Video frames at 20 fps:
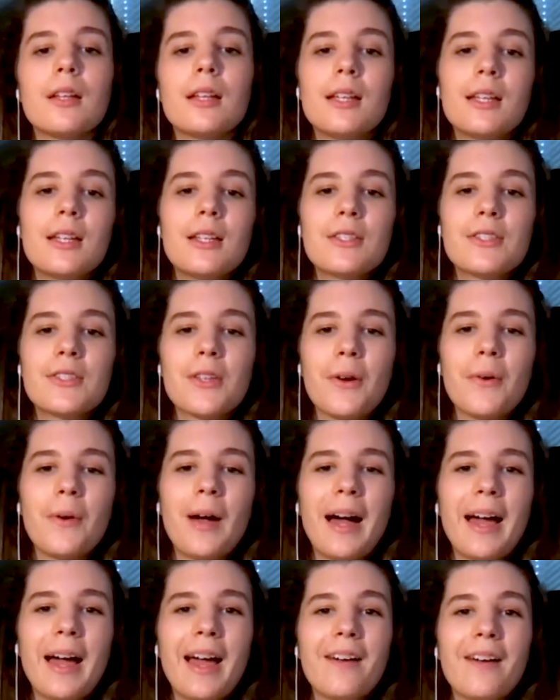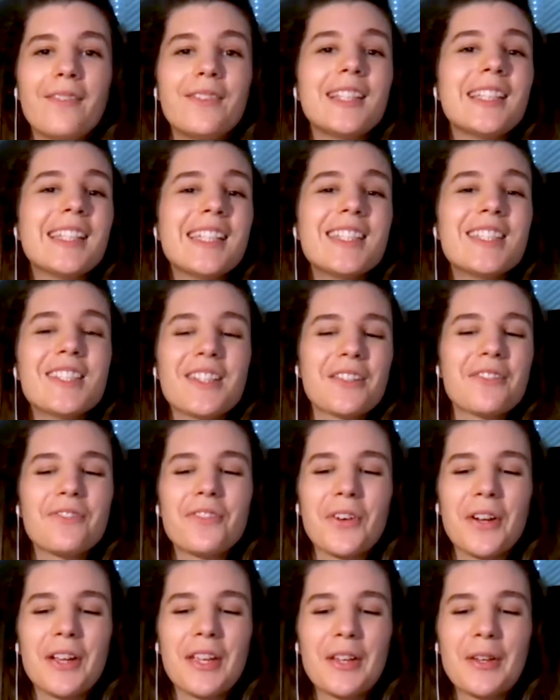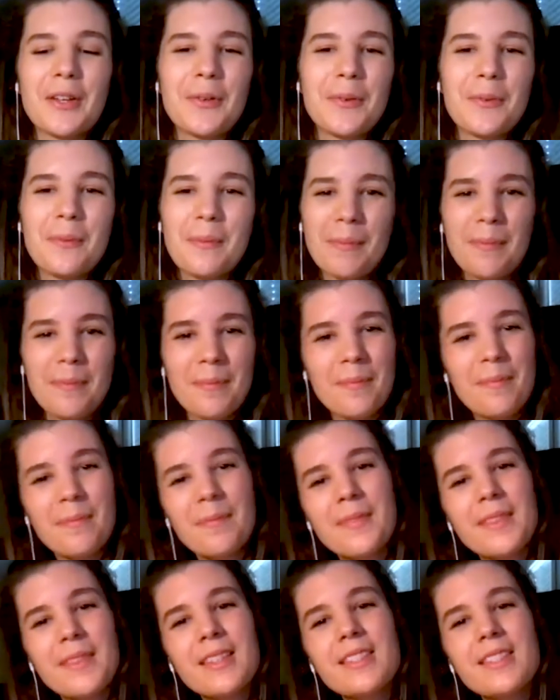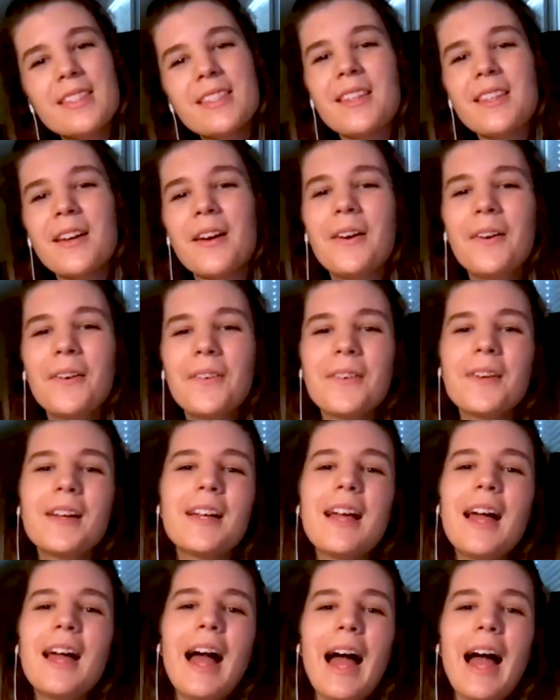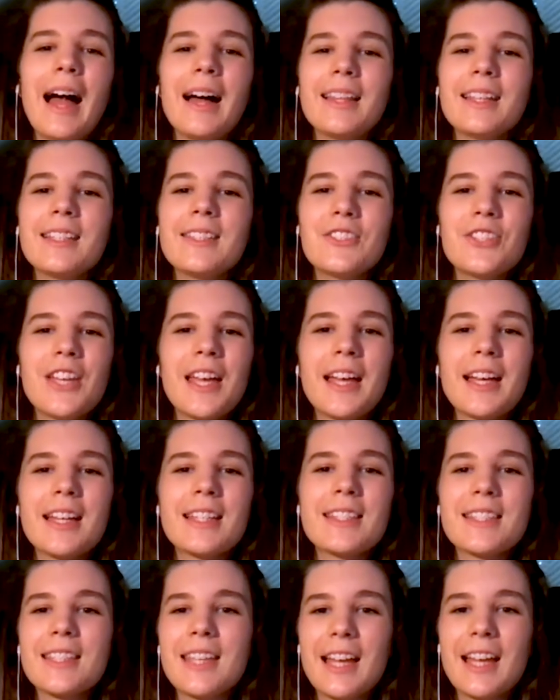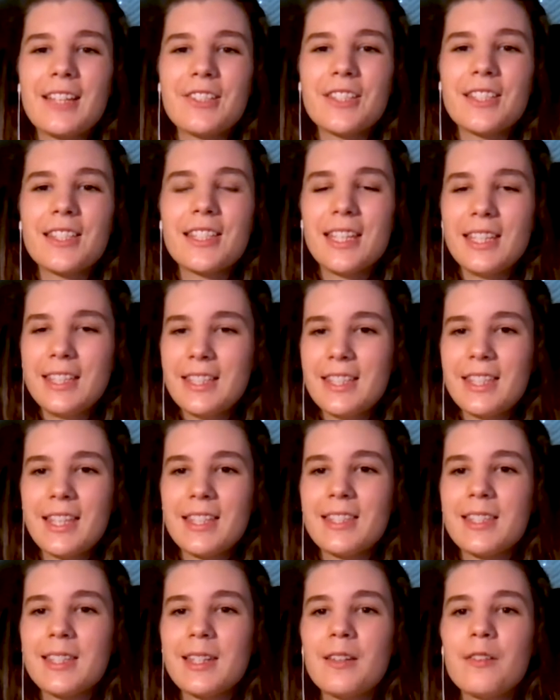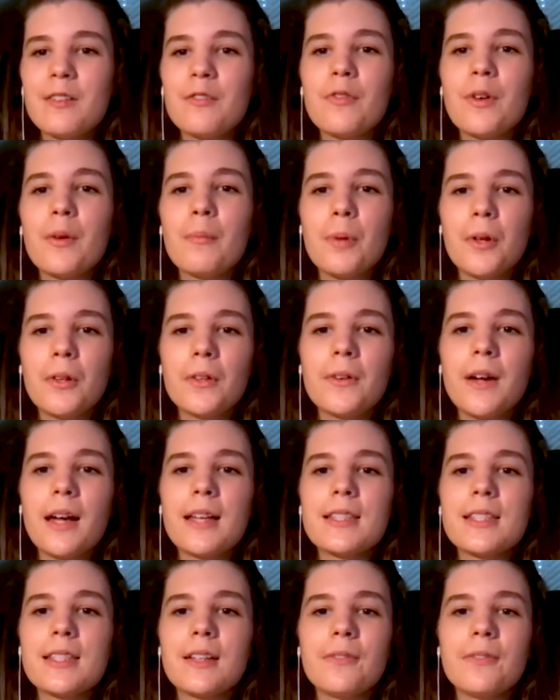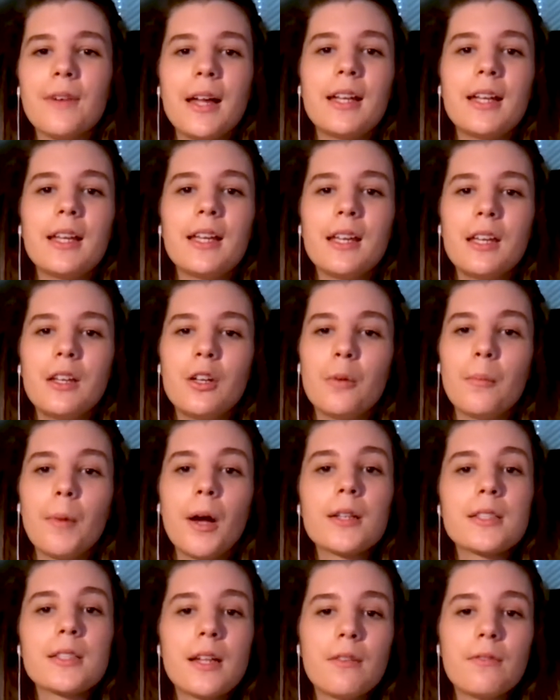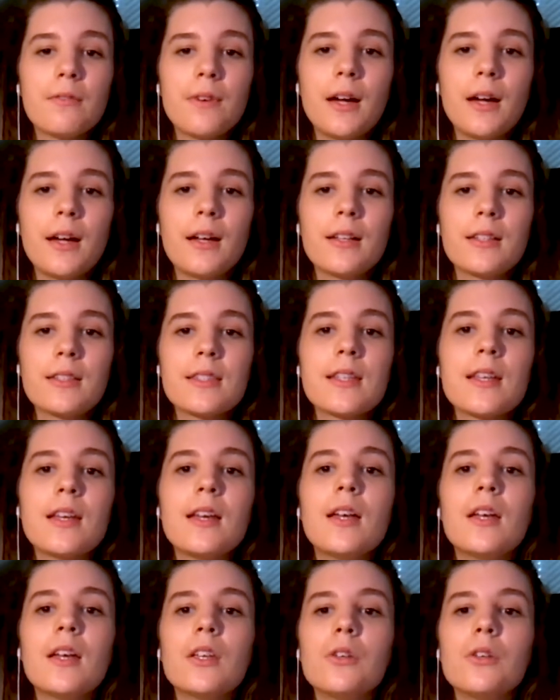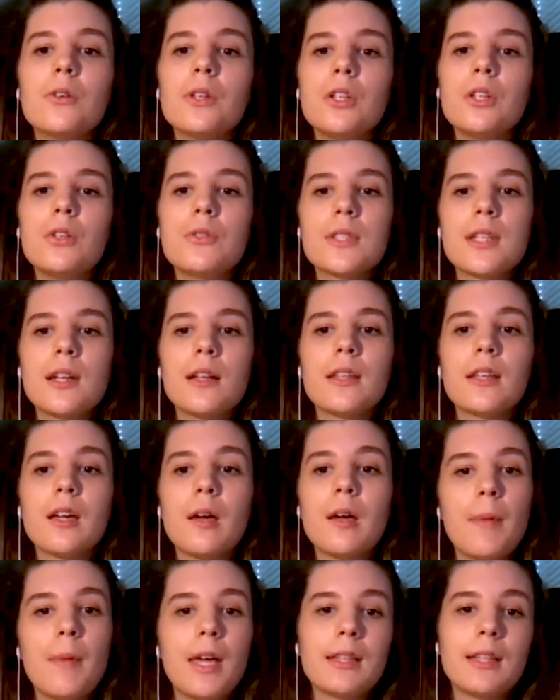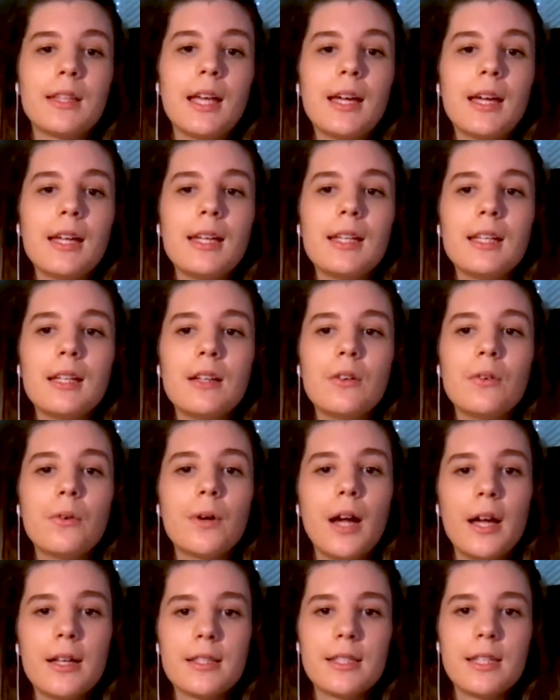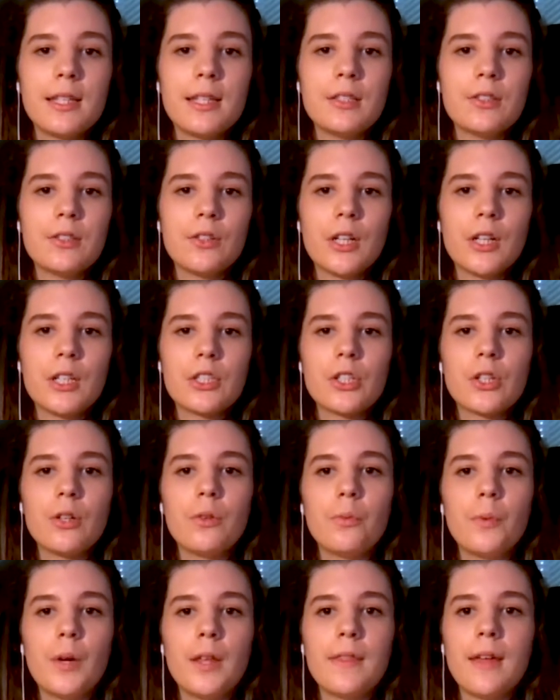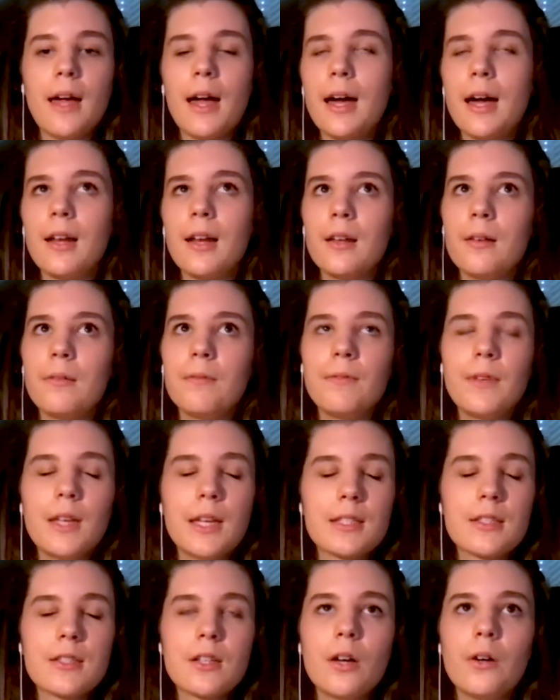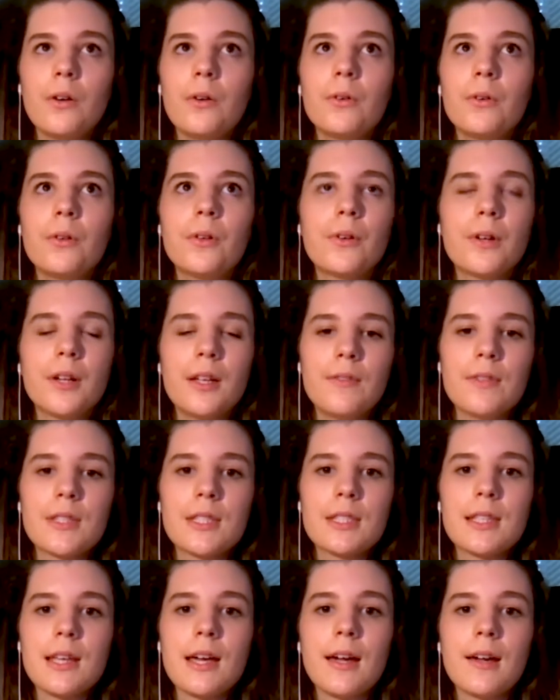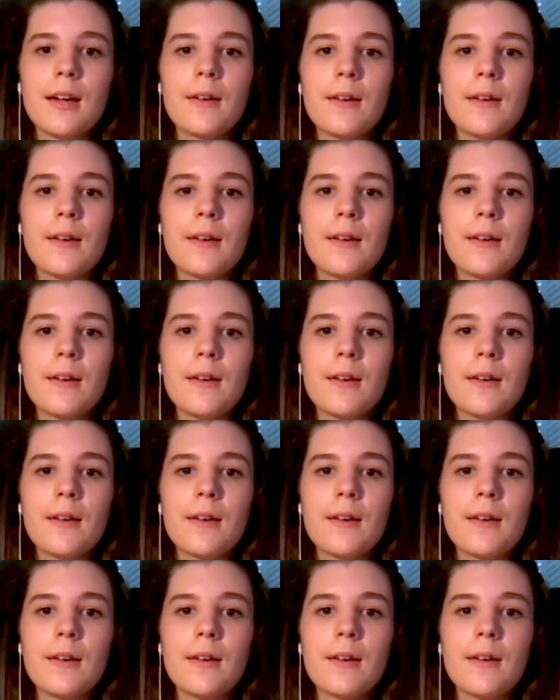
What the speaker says: So I have a linter for you. So AlexJS catches insensitive, polarizing writing in your Markdown files. You can use it on the command line or as an integration with Atom, VS Code, or even Slack.